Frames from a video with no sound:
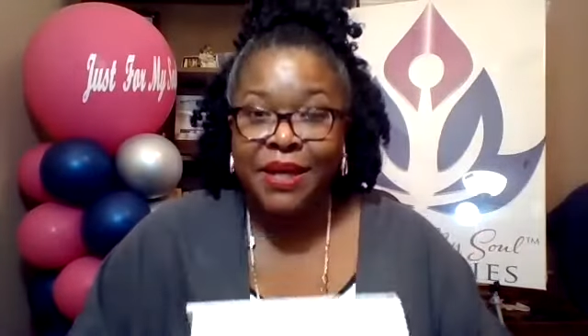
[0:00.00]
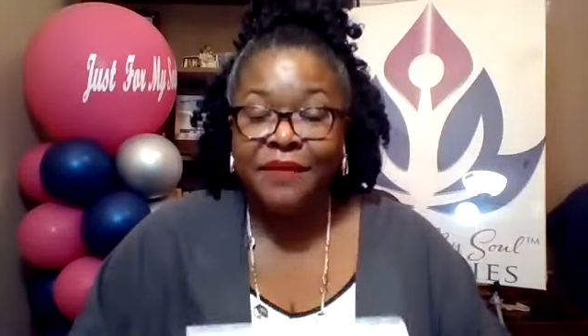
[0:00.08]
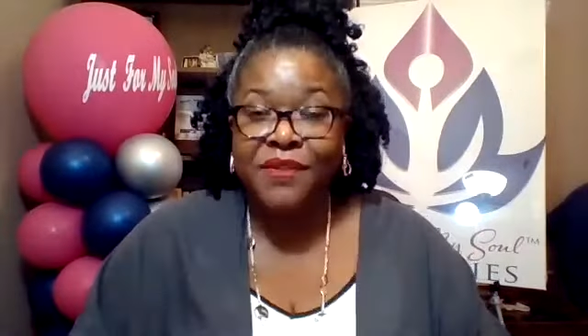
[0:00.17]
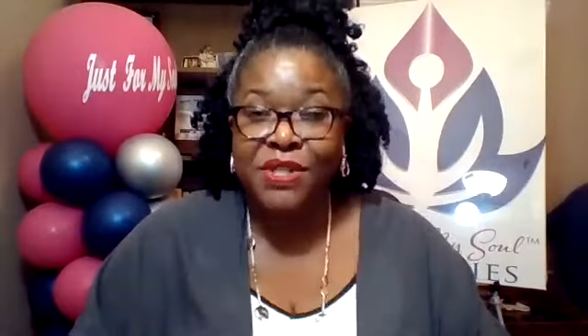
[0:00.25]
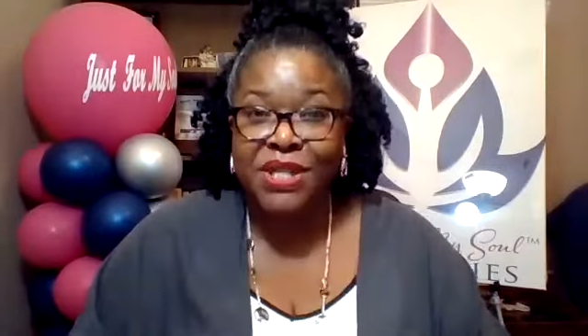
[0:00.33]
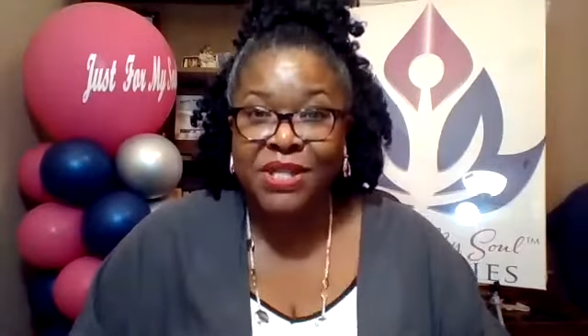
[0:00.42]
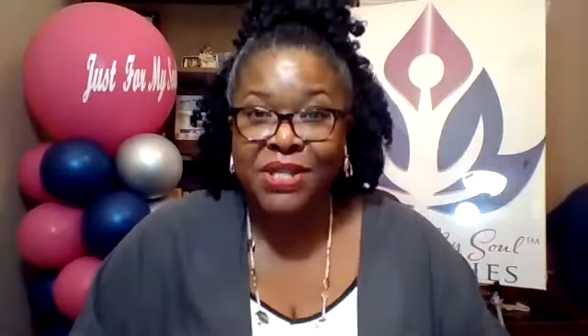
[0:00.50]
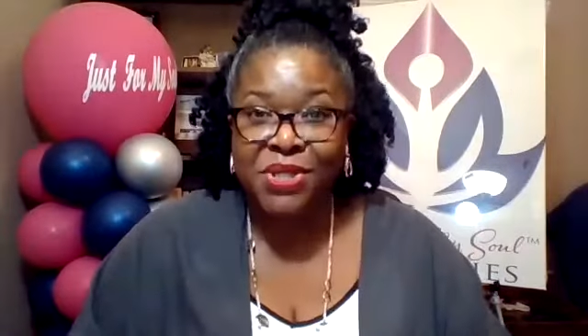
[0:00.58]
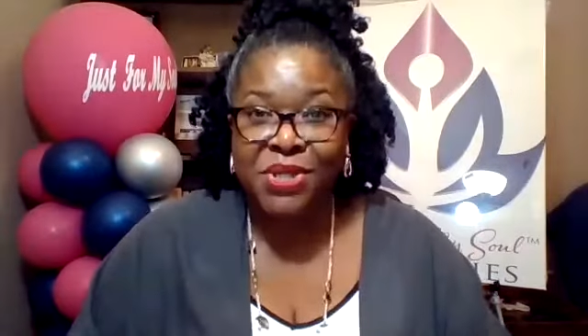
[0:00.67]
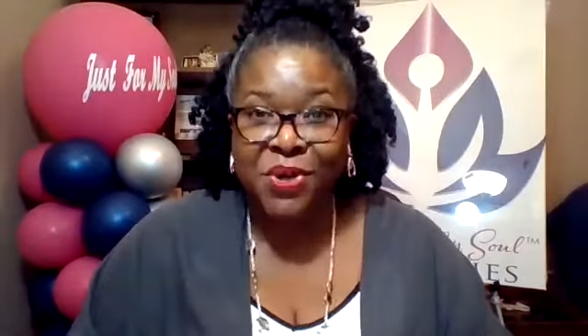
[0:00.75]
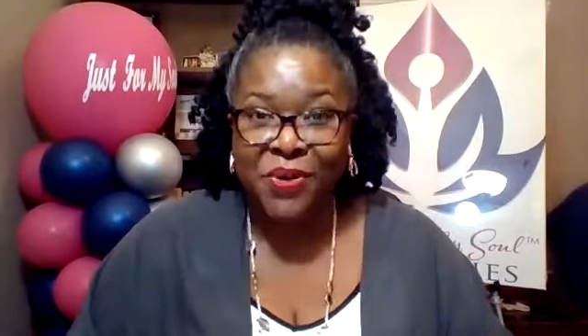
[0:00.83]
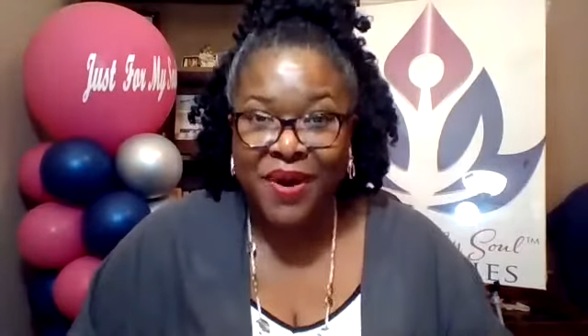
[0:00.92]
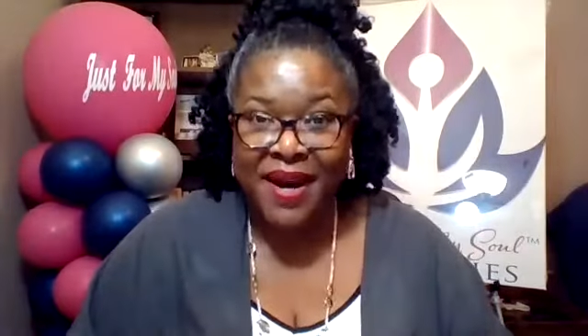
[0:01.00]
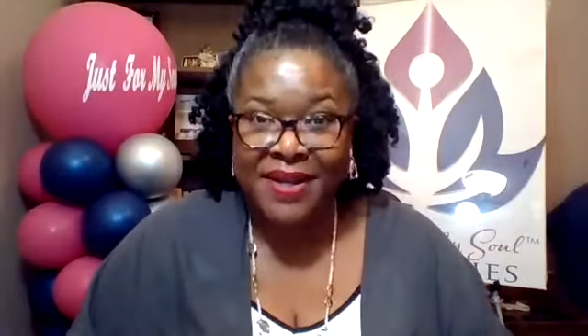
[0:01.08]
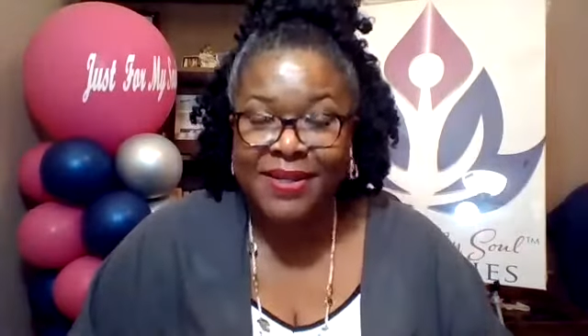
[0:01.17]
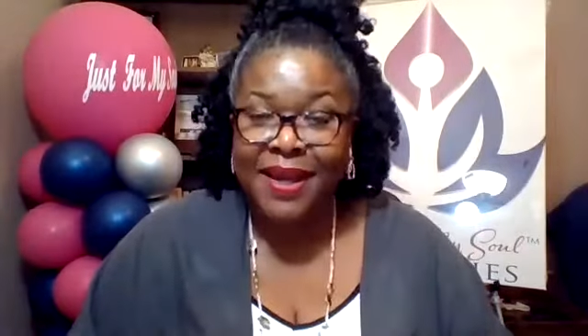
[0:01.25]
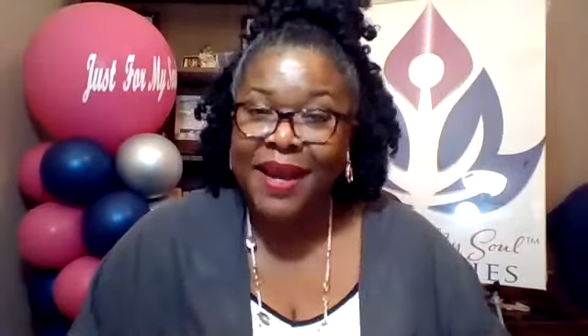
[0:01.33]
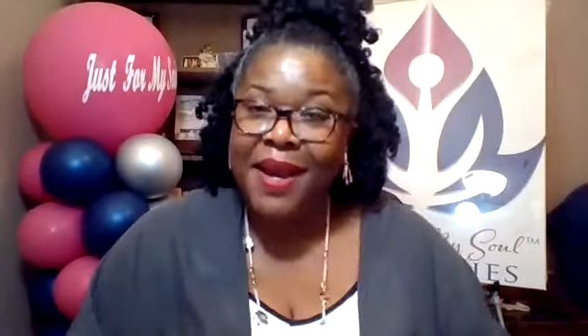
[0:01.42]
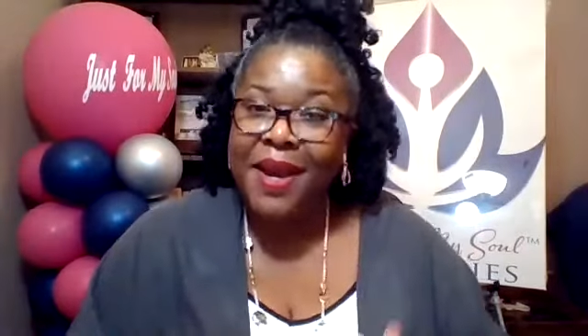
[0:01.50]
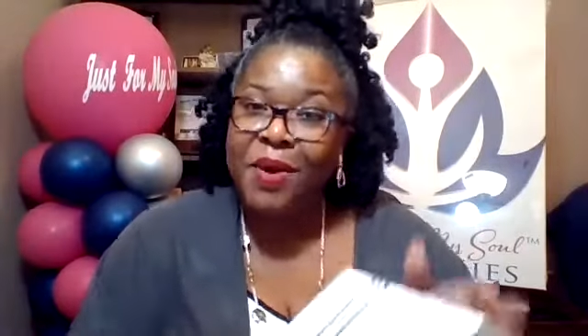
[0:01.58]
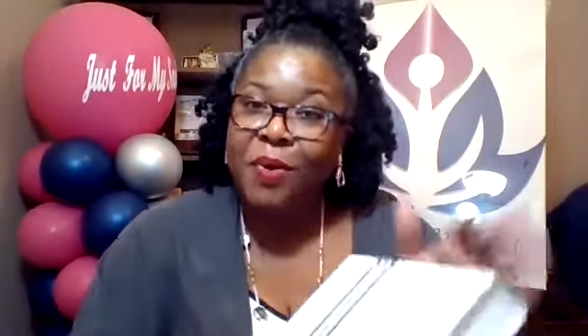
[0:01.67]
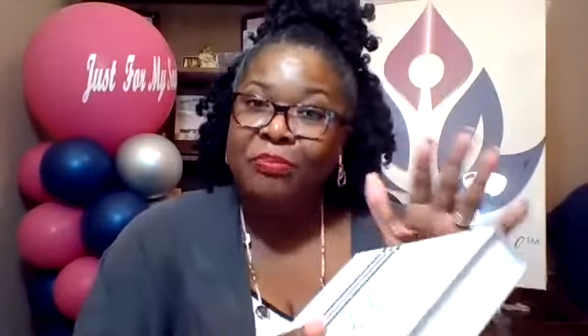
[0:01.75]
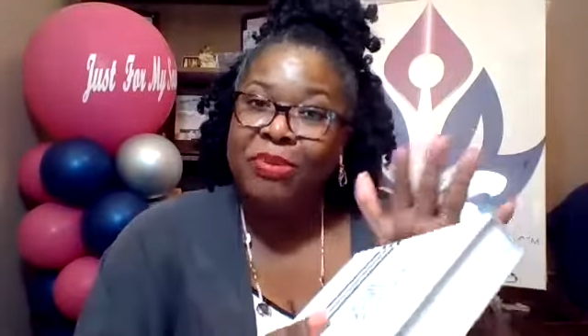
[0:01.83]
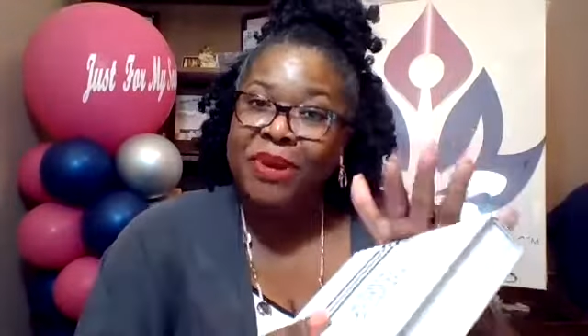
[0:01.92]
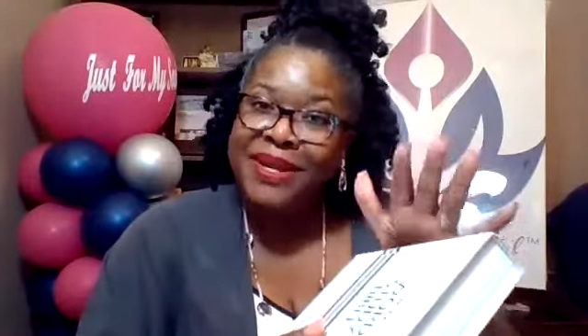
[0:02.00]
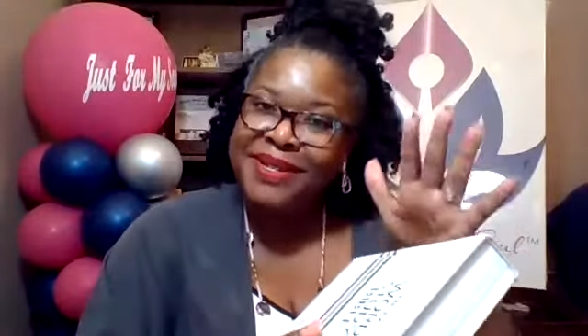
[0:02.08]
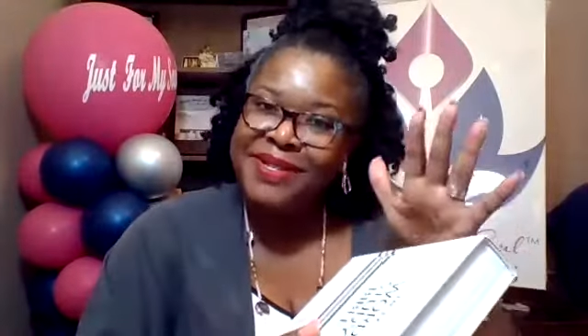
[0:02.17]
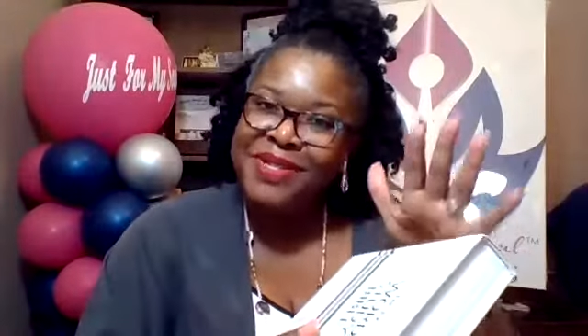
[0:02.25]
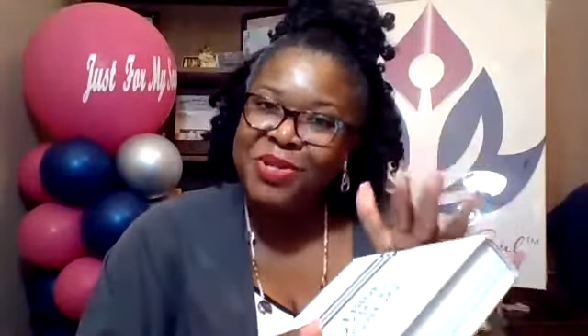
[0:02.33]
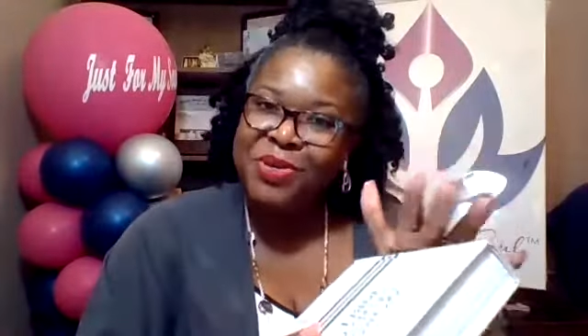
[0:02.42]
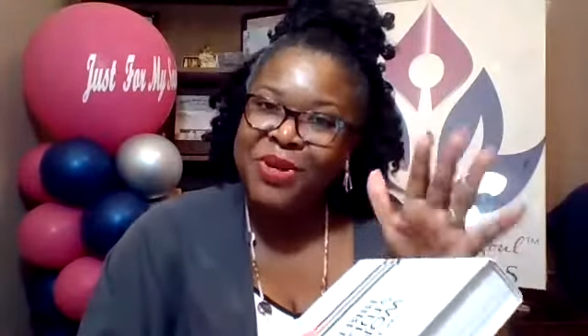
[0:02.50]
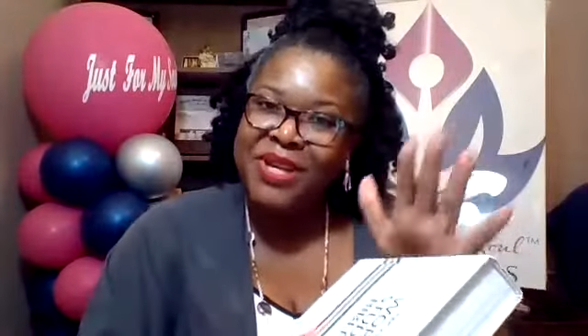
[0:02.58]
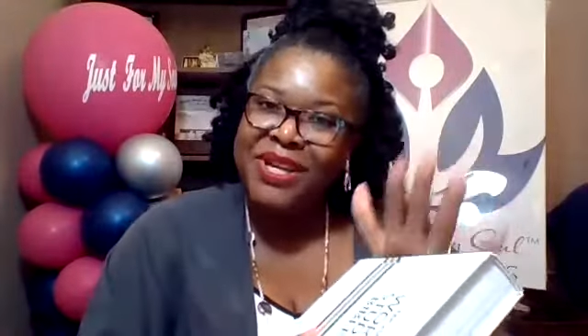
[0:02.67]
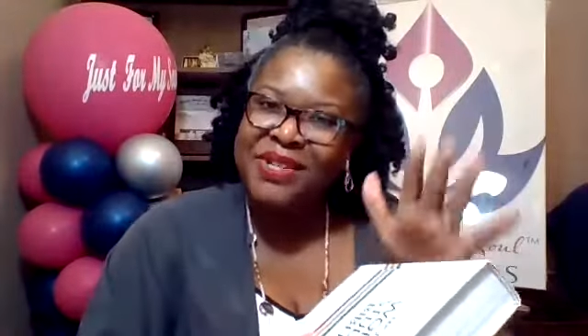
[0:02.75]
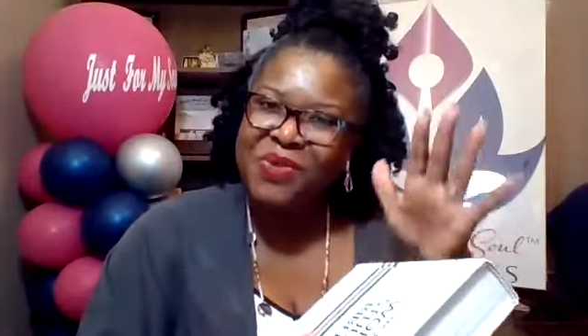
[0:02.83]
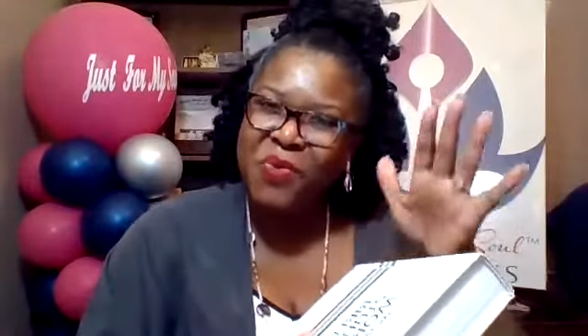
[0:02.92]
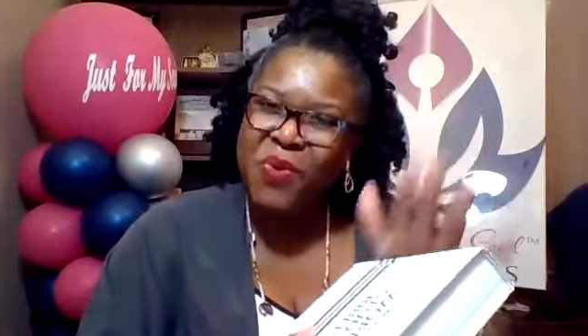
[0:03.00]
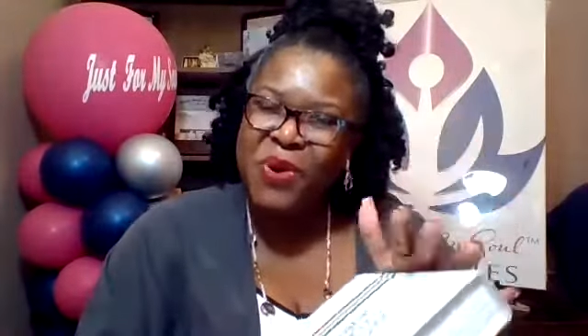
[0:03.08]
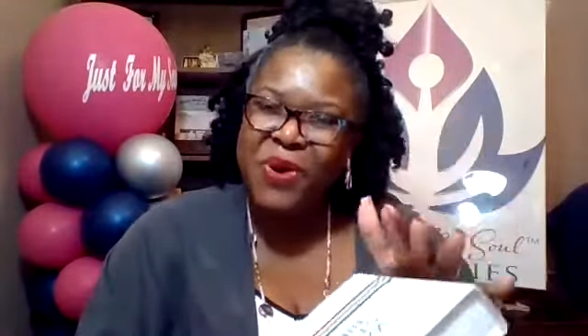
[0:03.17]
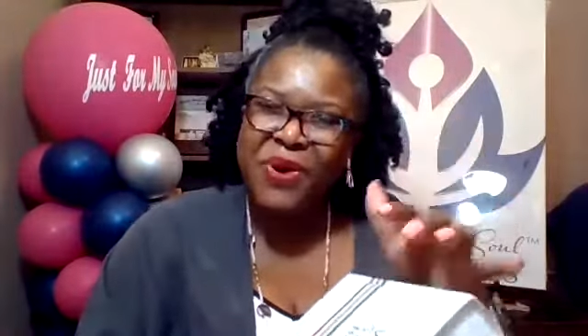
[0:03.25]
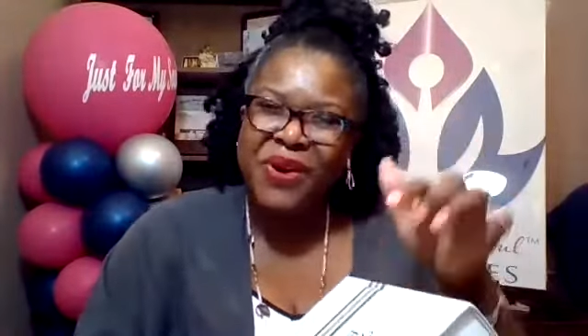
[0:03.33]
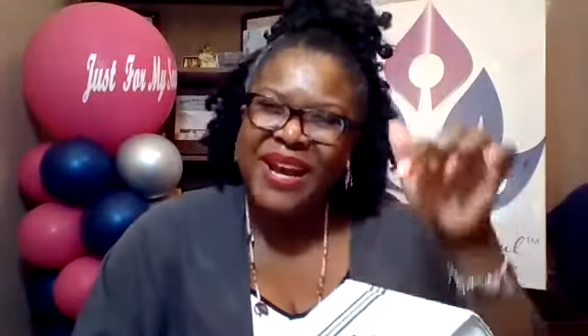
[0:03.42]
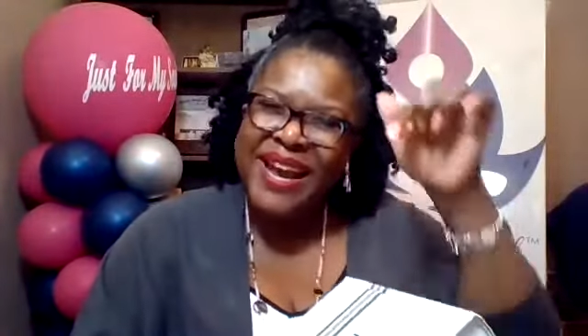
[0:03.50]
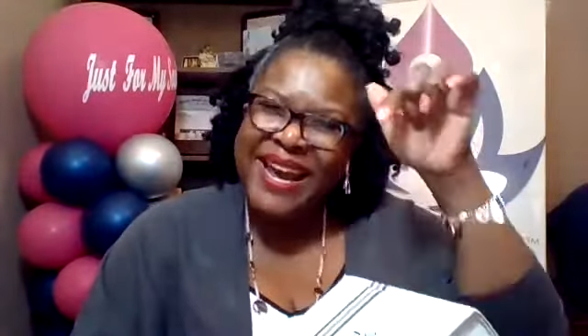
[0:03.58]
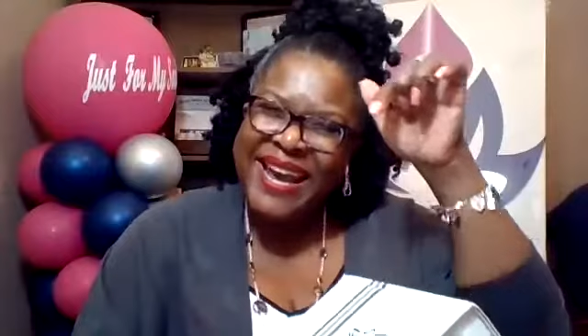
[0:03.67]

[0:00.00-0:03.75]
of Jesus Christ and obedience to his word.